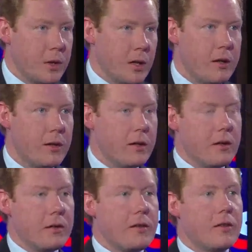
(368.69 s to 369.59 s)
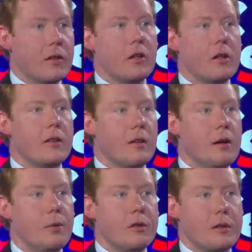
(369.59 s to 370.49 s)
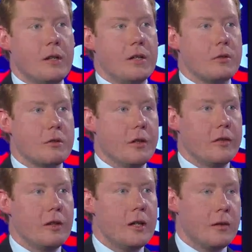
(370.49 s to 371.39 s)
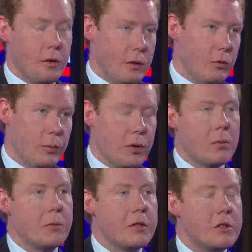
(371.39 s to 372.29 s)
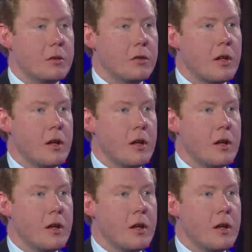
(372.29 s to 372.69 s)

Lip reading: And I think this is a good example to the National Trust, though it will probably choose